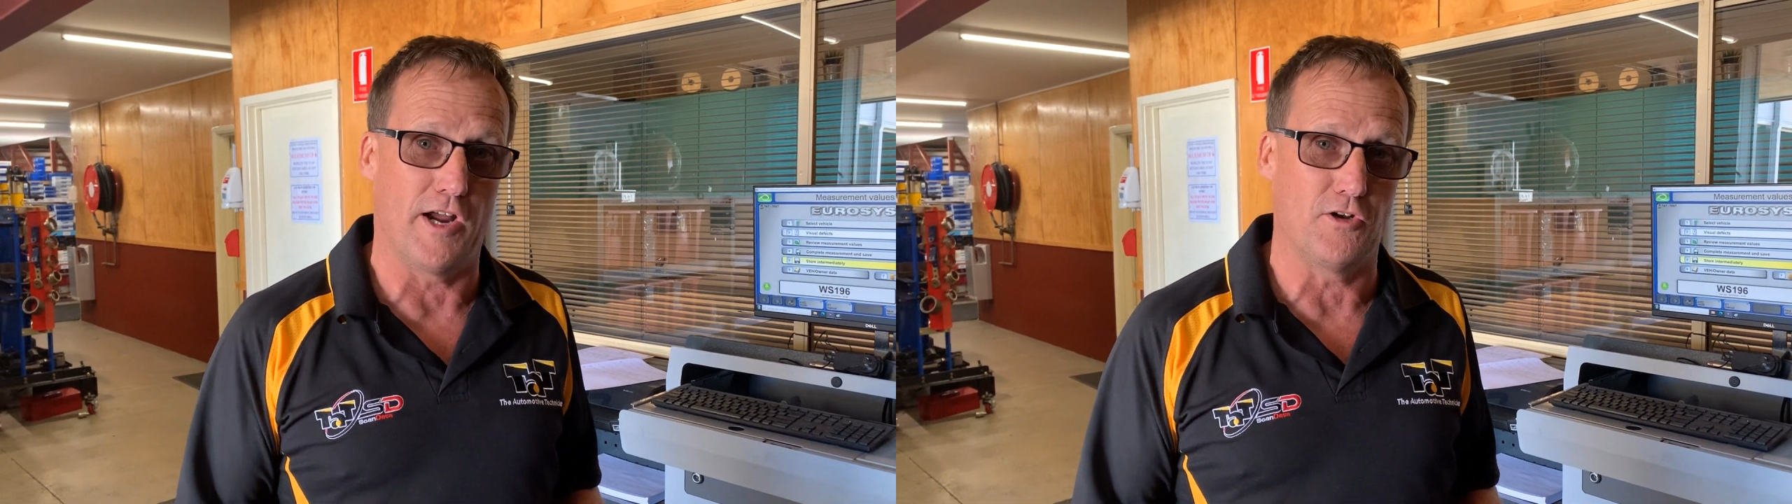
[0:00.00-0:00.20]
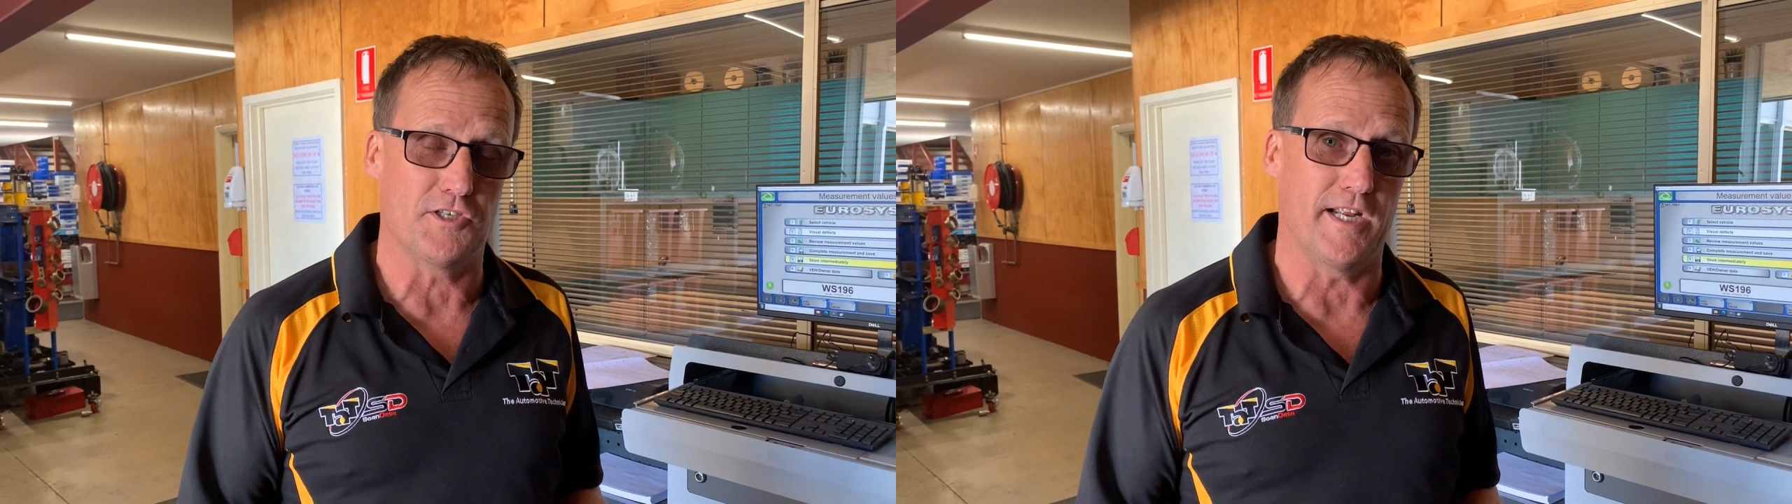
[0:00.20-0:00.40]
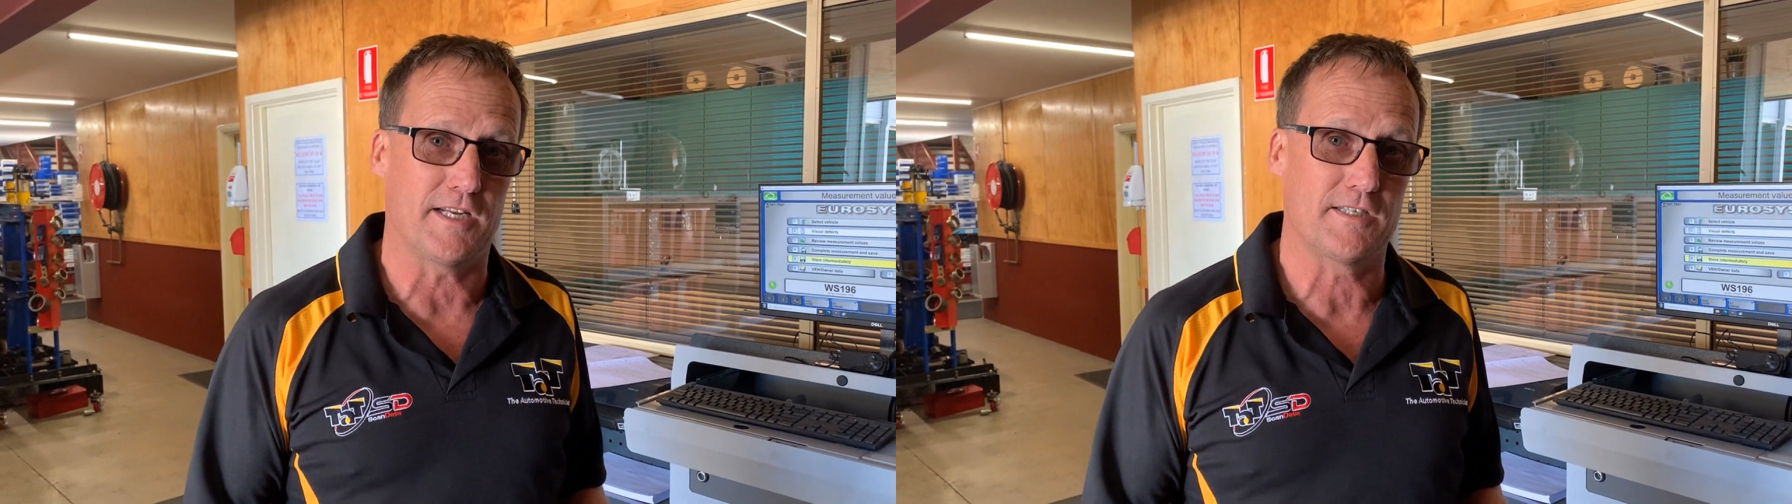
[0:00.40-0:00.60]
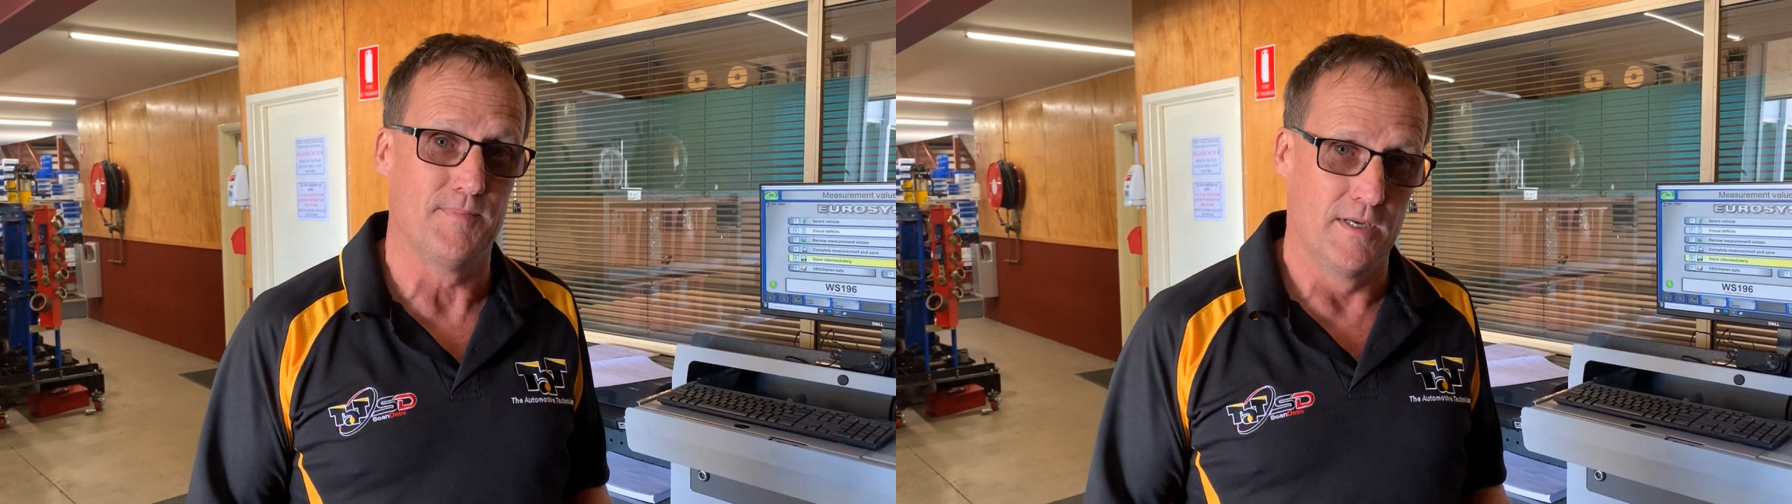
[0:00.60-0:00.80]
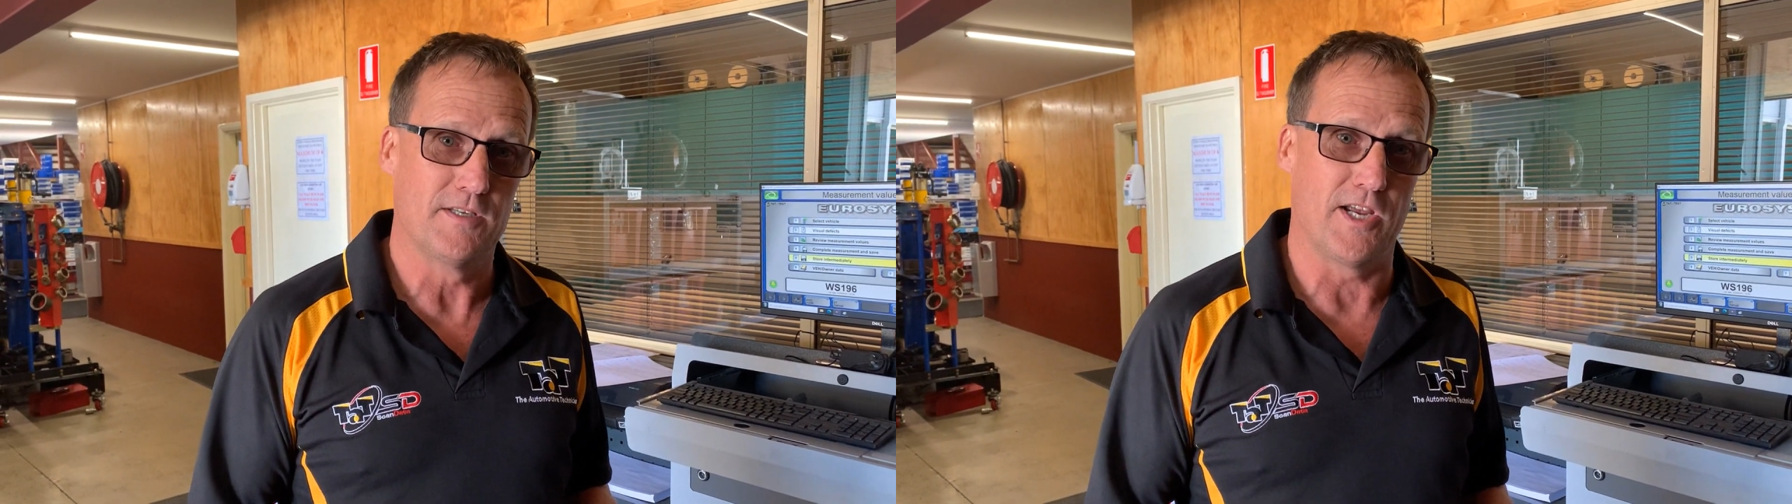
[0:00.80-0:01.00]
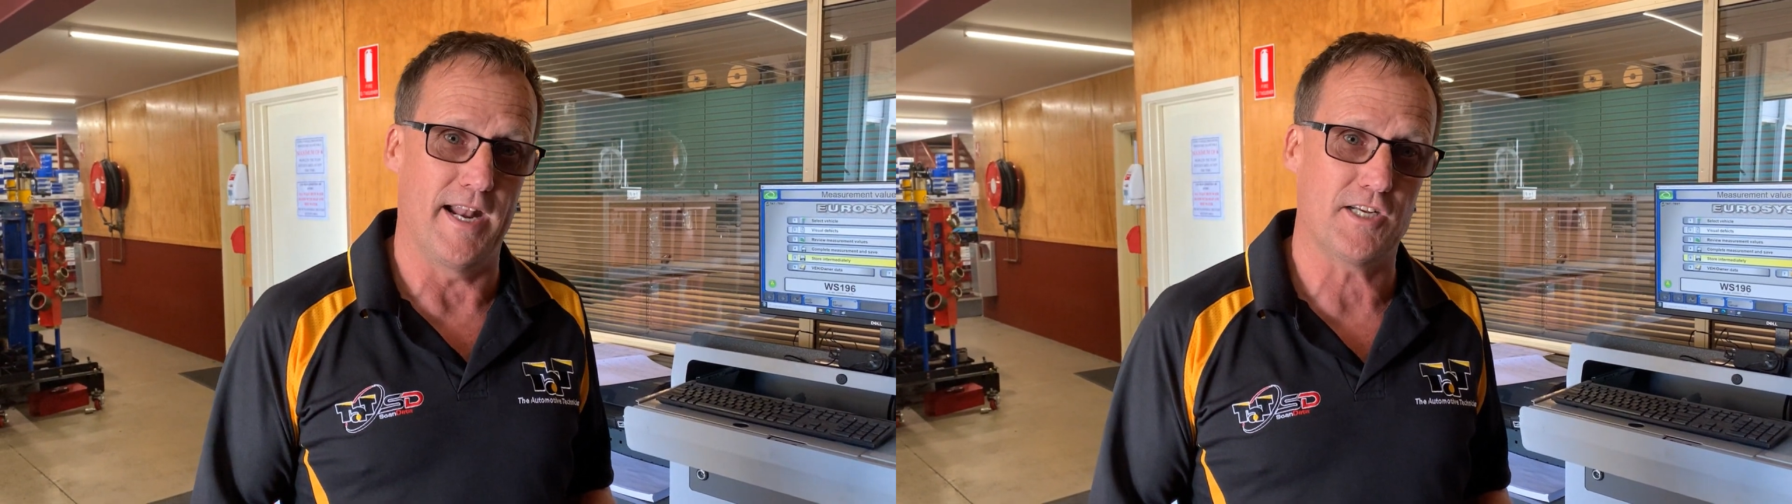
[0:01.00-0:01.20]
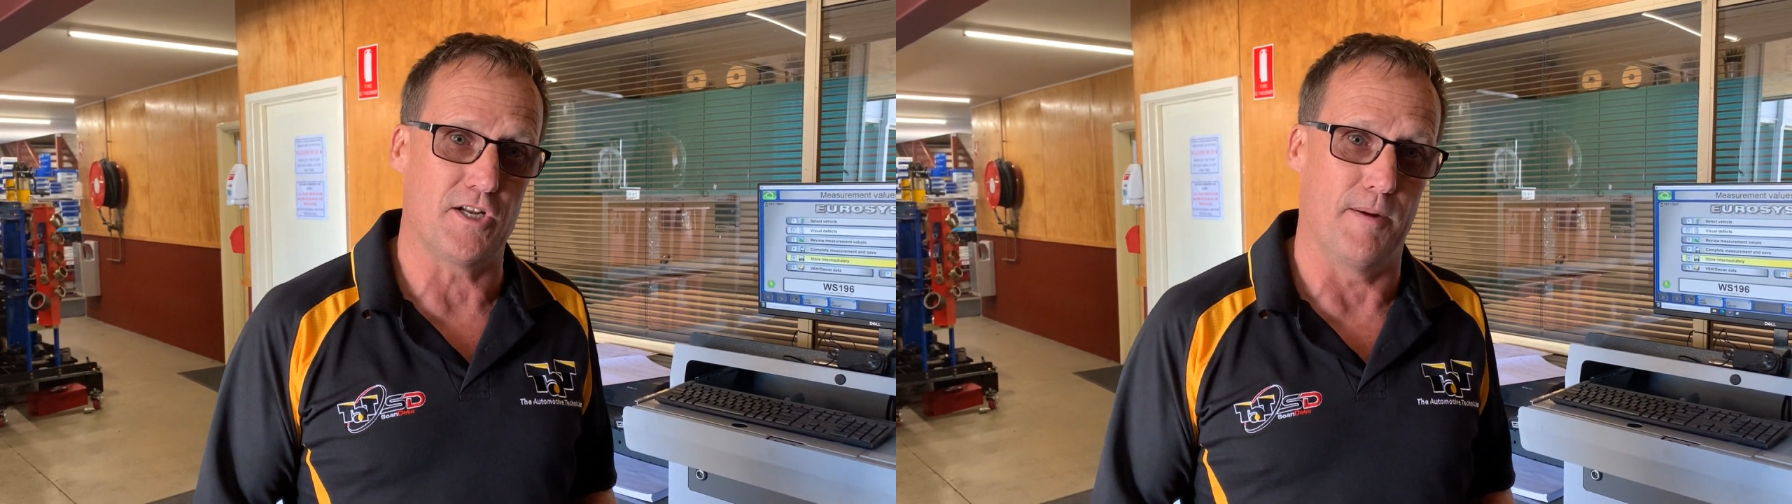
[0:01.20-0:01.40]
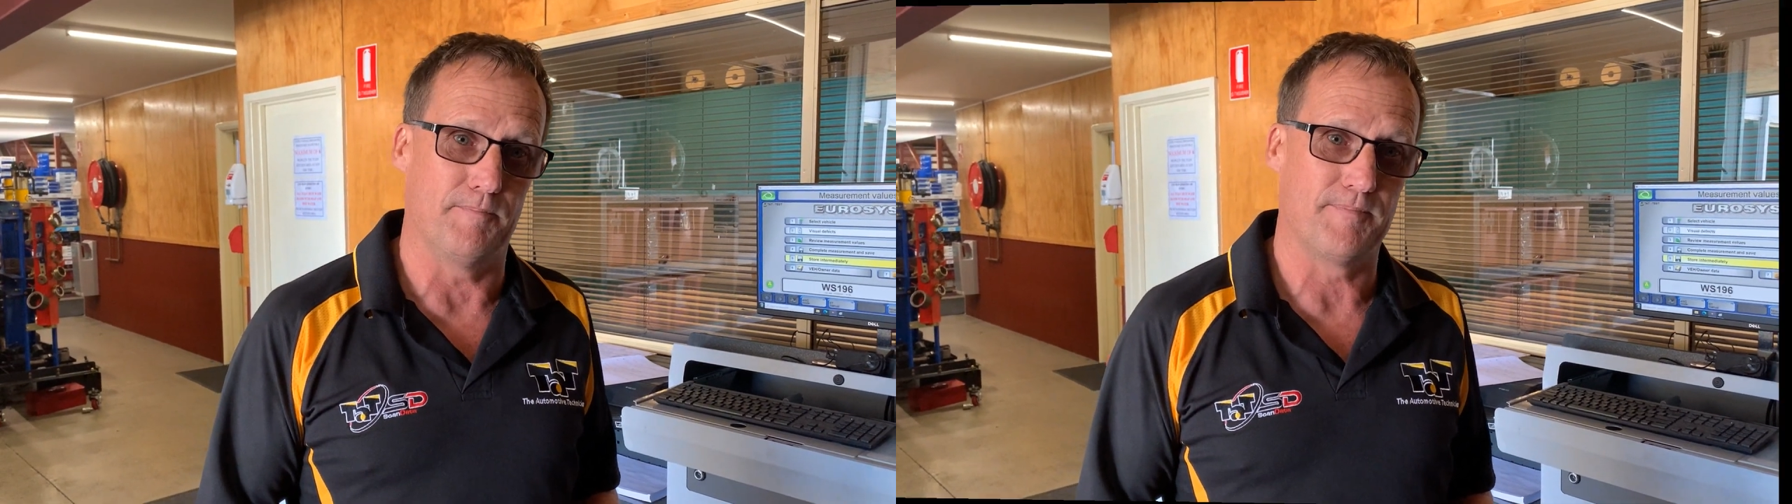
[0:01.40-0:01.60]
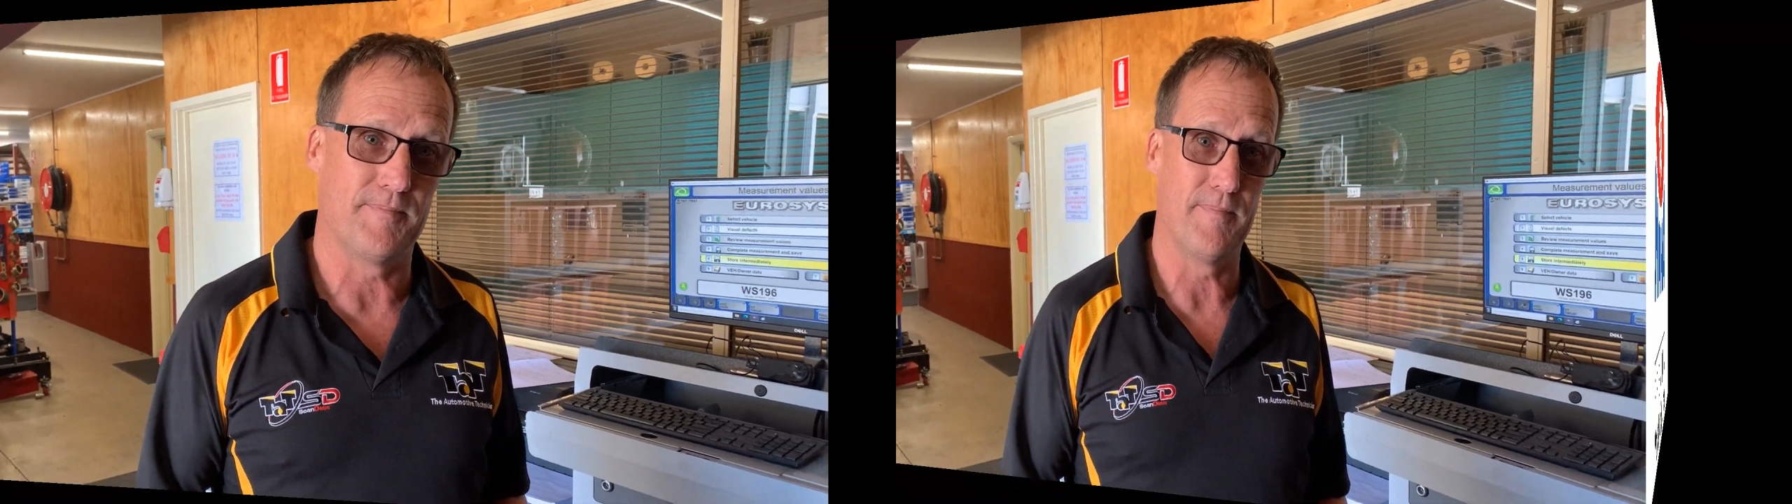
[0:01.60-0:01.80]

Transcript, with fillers: diagnostics. See you next time.